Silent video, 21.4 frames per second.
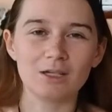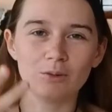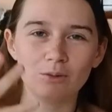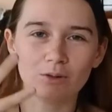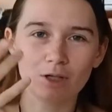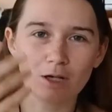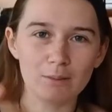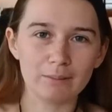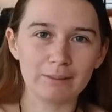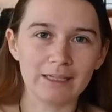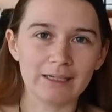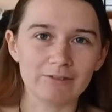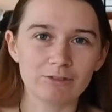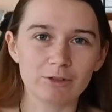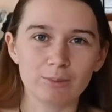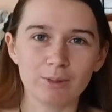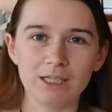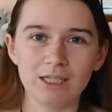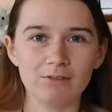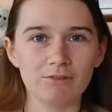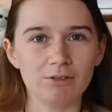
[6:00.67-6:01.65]
will come after
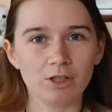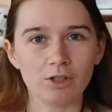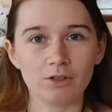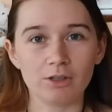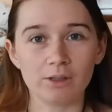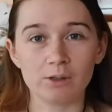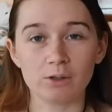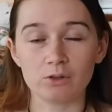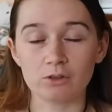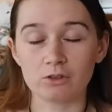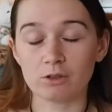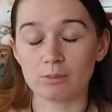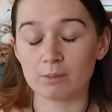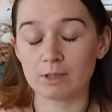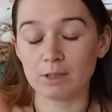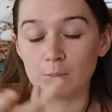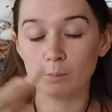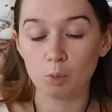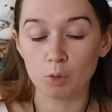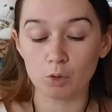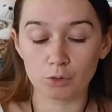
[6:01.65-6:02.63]
me, even though that there's
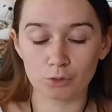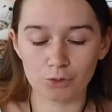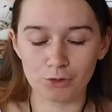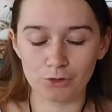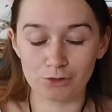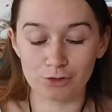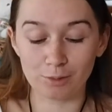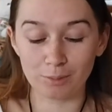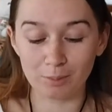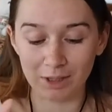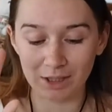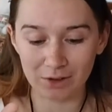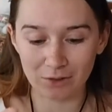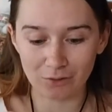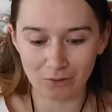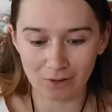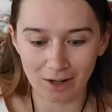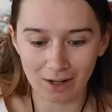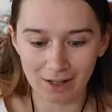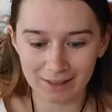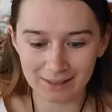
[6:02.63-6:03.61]
something more gruesome
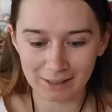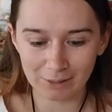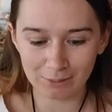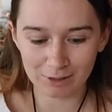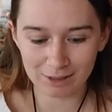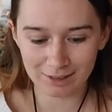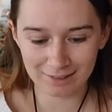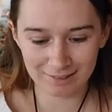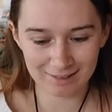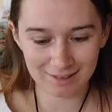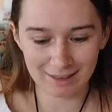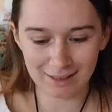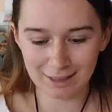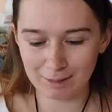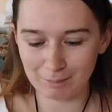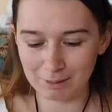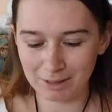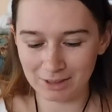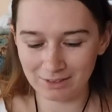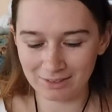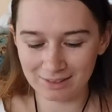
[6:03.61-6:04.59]
later on that we're going to talk
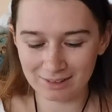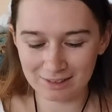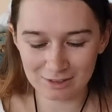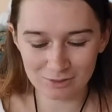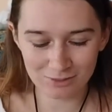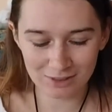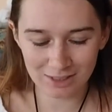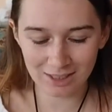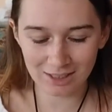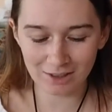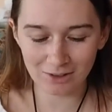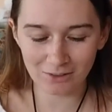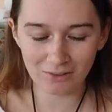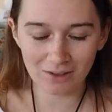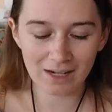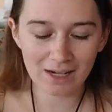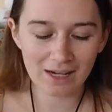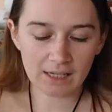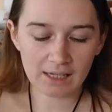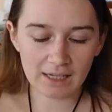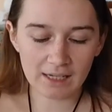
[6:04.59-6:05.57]
about in this video.
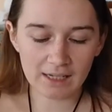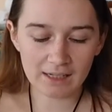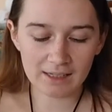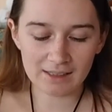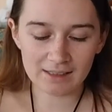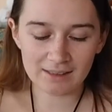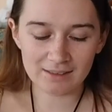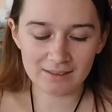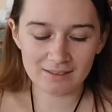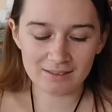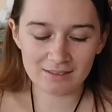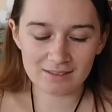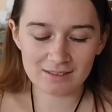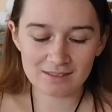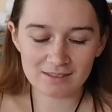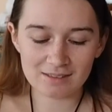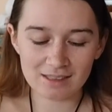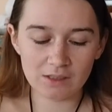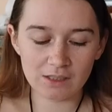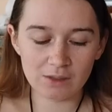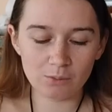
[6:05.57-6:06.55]
And
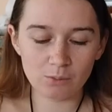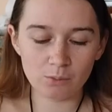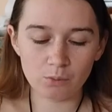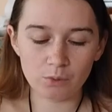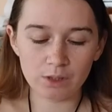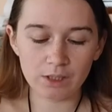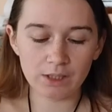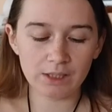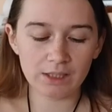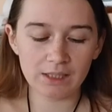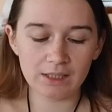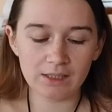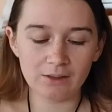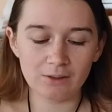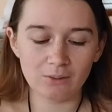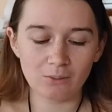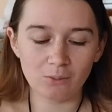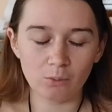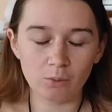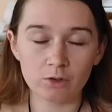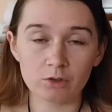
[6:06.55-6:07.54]
it really
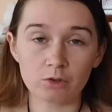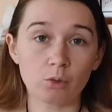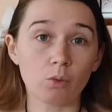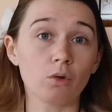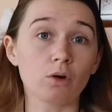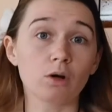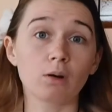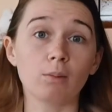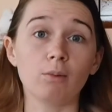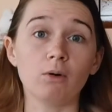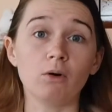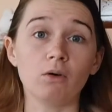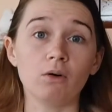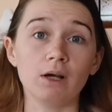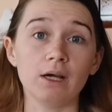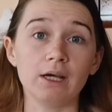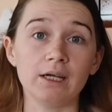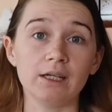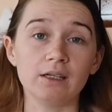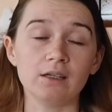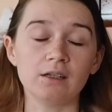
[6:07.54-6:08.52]
was horrible.
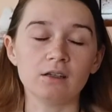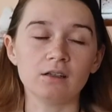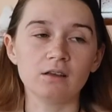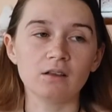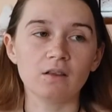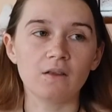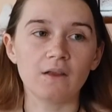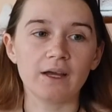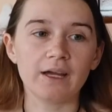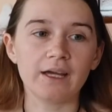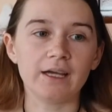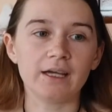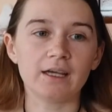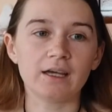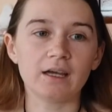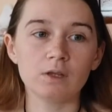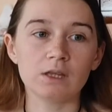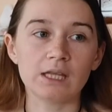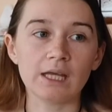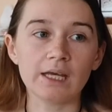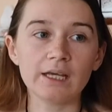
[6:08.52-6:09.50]
And like
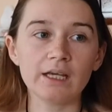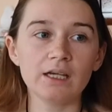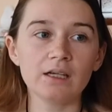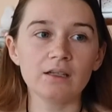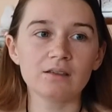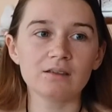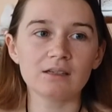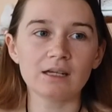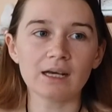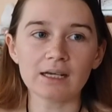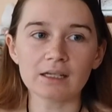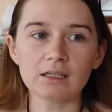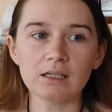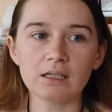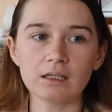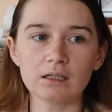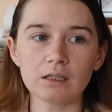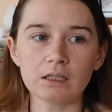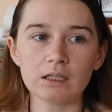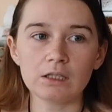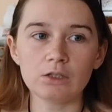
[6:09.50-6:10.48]
they
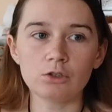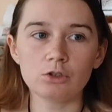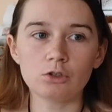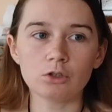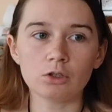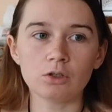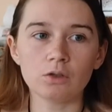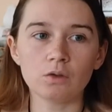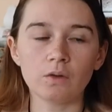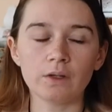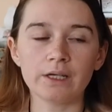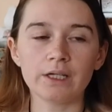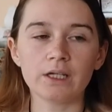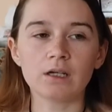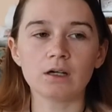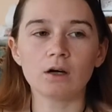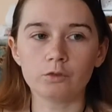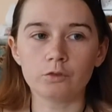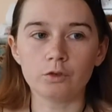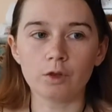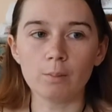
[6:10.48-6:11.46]
technically
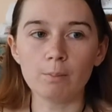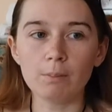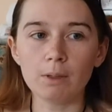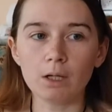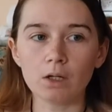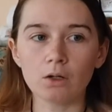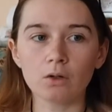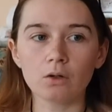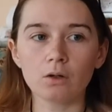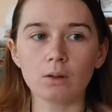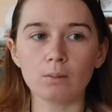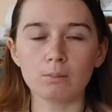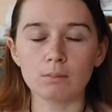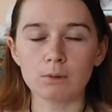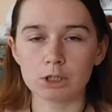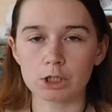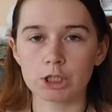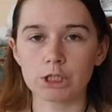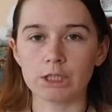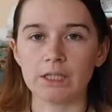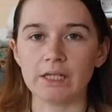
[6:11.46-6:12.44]
like the mill
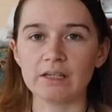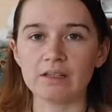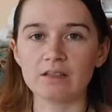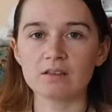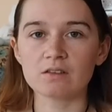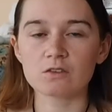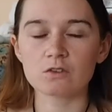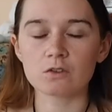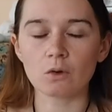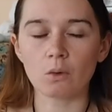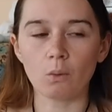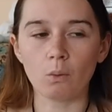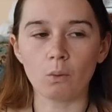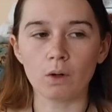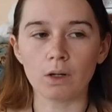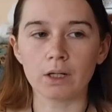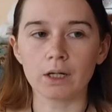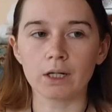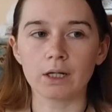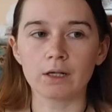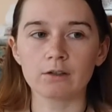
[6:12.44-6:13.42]
machines
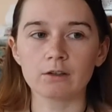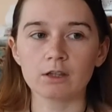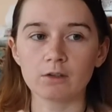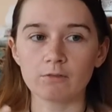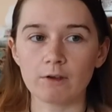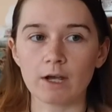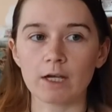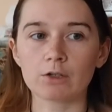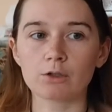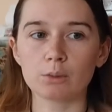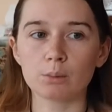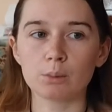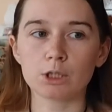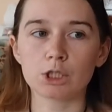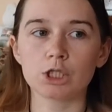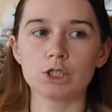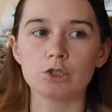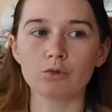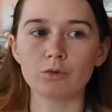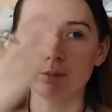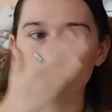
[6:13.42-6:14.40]
or the factory
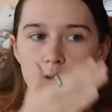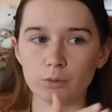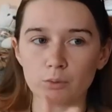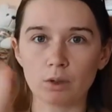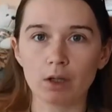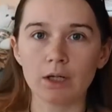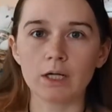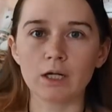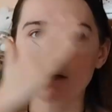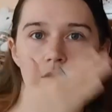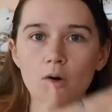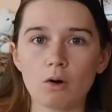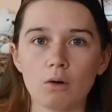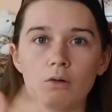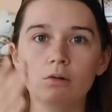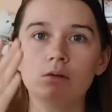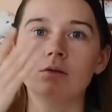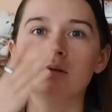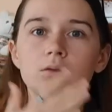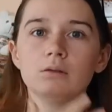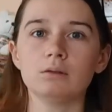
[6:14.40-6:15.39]
machines would be running
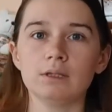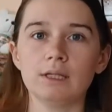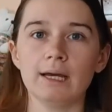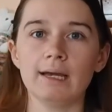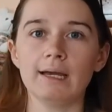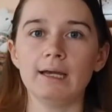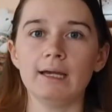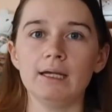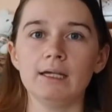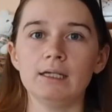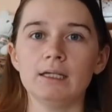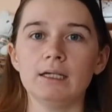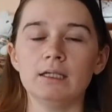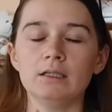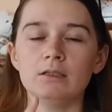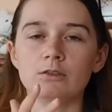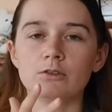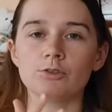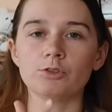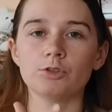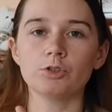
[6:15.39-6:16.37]
all day
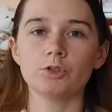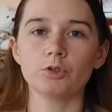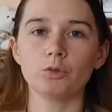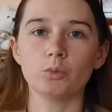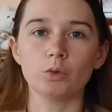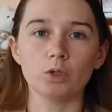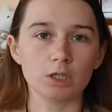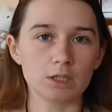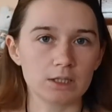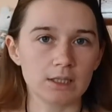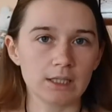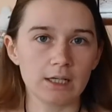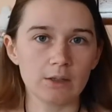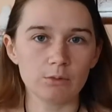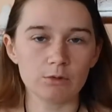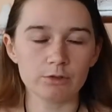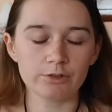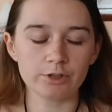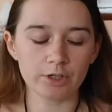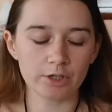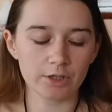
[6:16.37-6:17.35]
until the workday
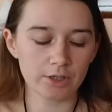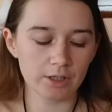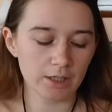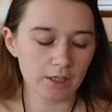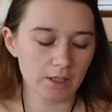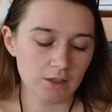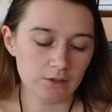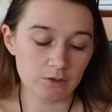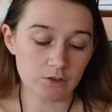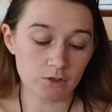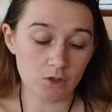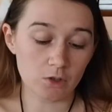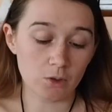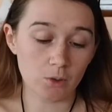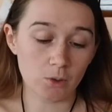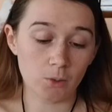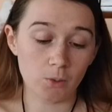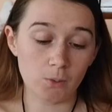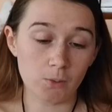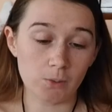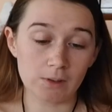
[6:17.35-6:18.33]
was done.
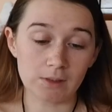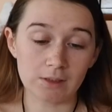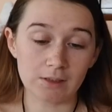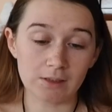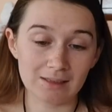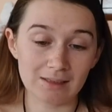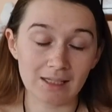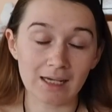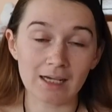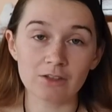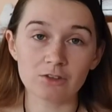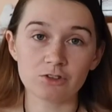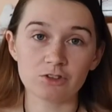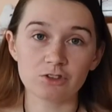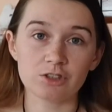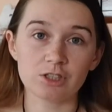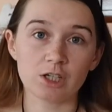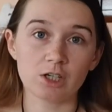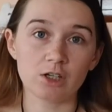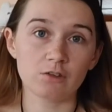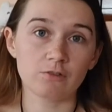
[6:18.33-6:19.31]
So that's
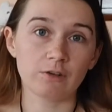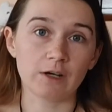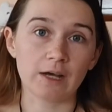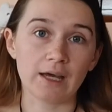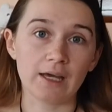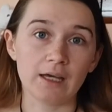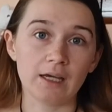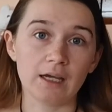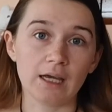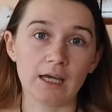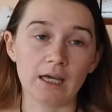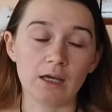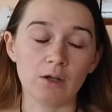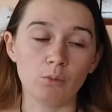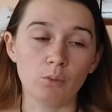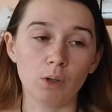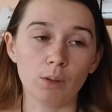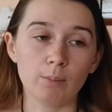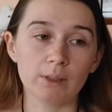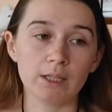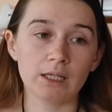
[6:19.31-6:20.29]
just terrifying. And
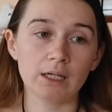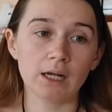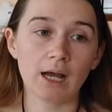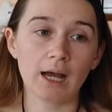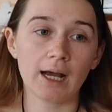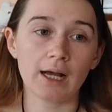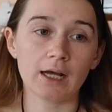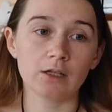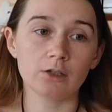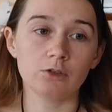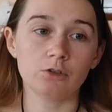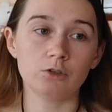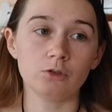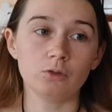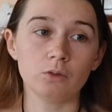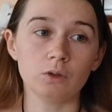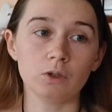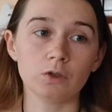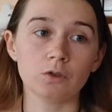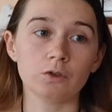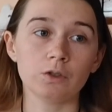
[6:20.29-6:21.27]
women had to
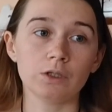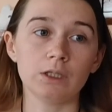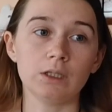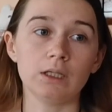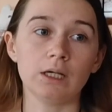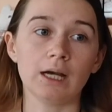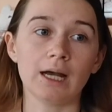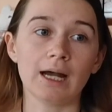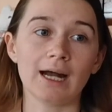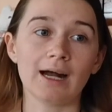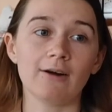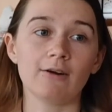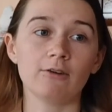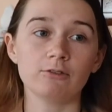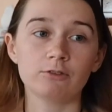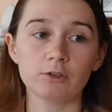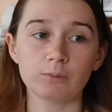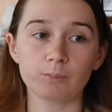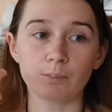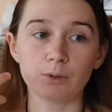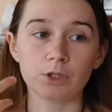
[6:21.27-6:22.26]
literally have
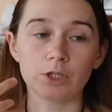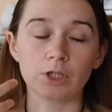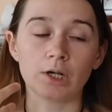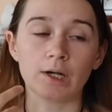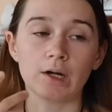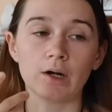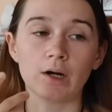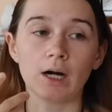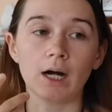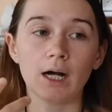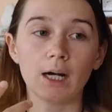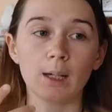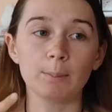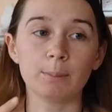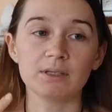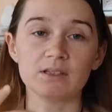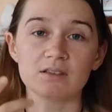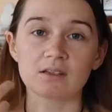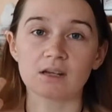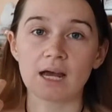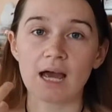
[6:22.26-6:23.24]
to put their hair up
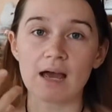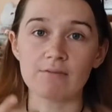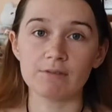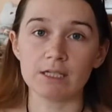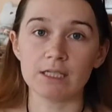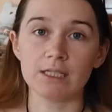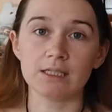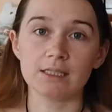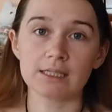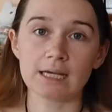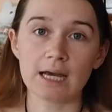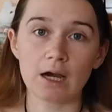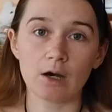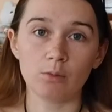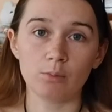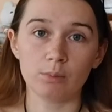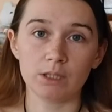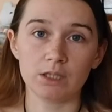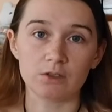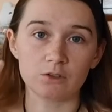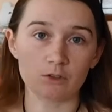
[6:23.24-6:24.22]
instead of having it
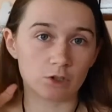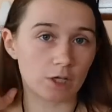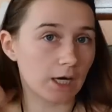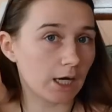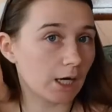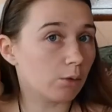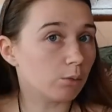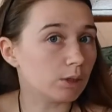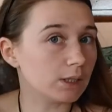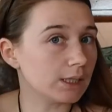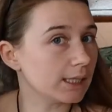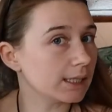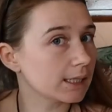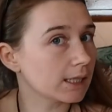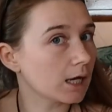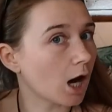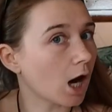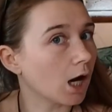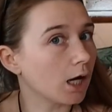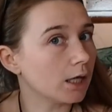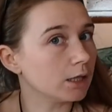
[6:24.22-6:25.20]
down because their hair would get
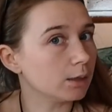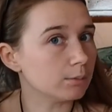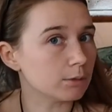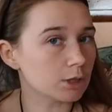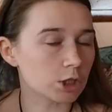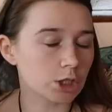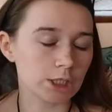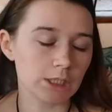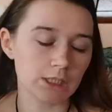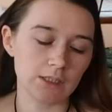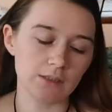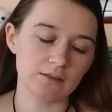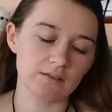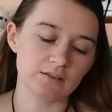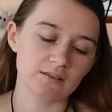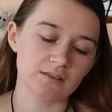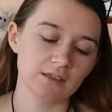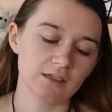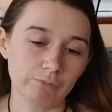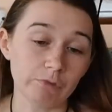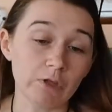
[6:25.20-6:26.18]
caught in the
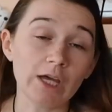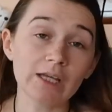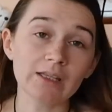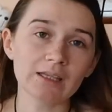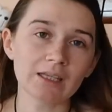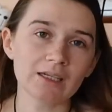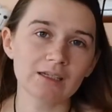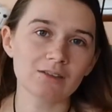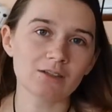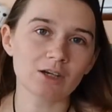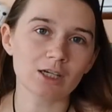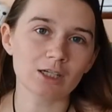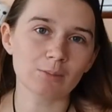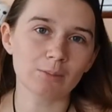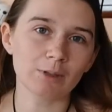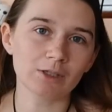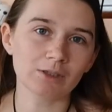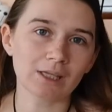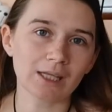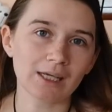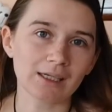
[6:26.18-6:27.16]
machines. Not that I talked
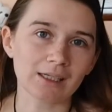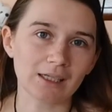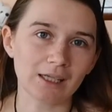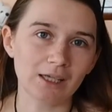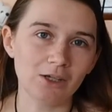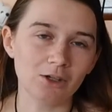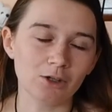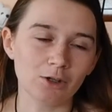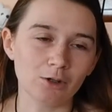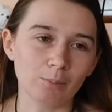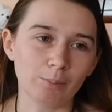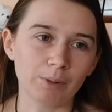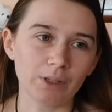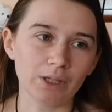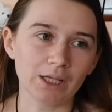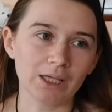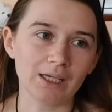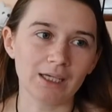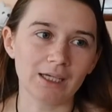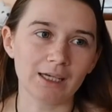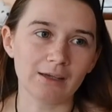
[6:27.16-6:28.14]
about that here, but
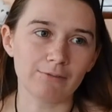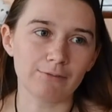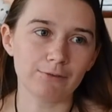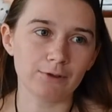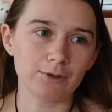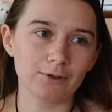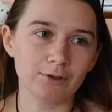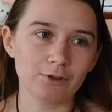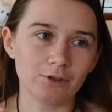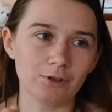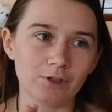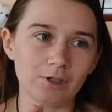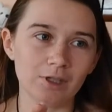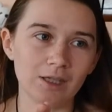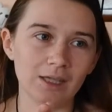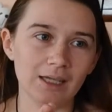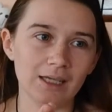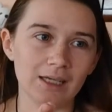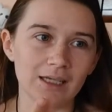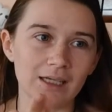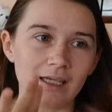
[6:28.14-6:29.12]
like if
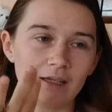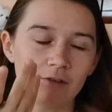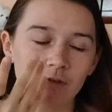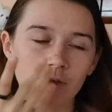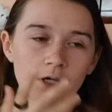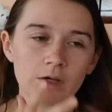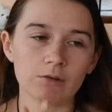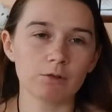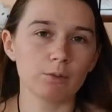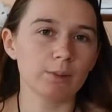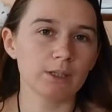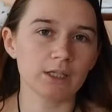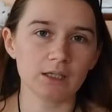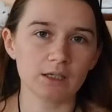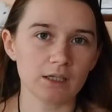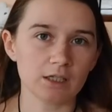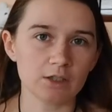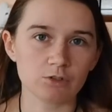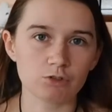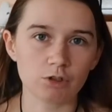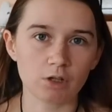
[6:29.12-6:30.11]
you ever been in
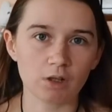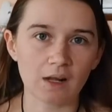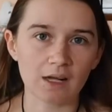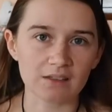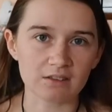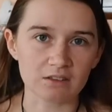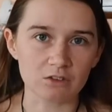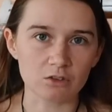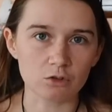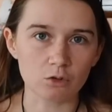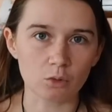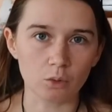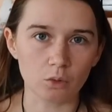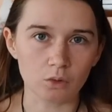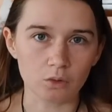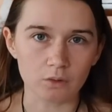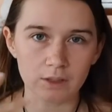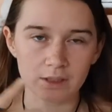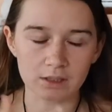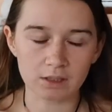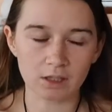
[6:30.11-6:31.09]
history class in
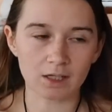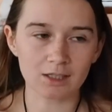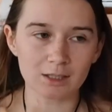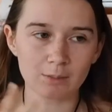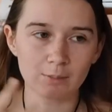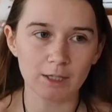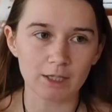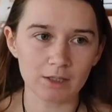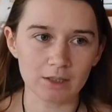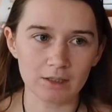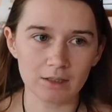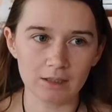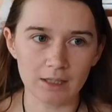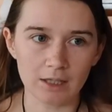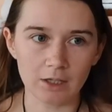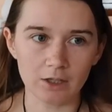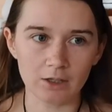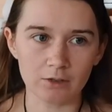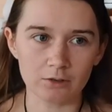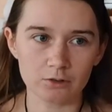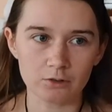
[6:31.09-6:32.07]
school, they talked about it
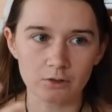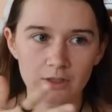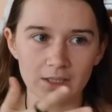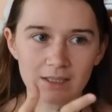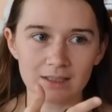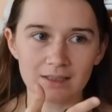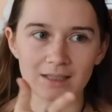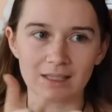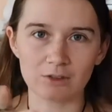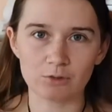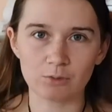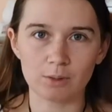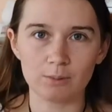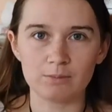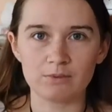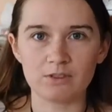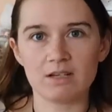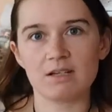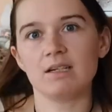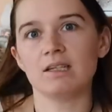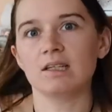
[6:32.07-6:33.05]
there. So like that's why I'm
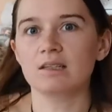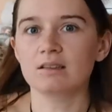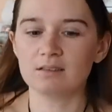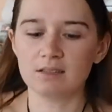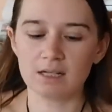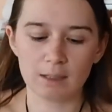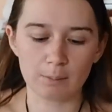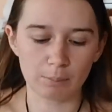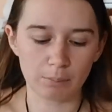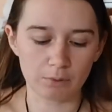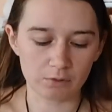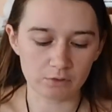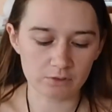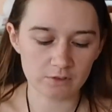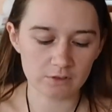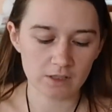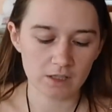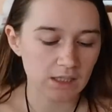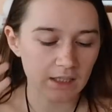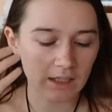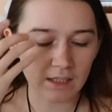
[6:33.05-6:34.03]
saying examples.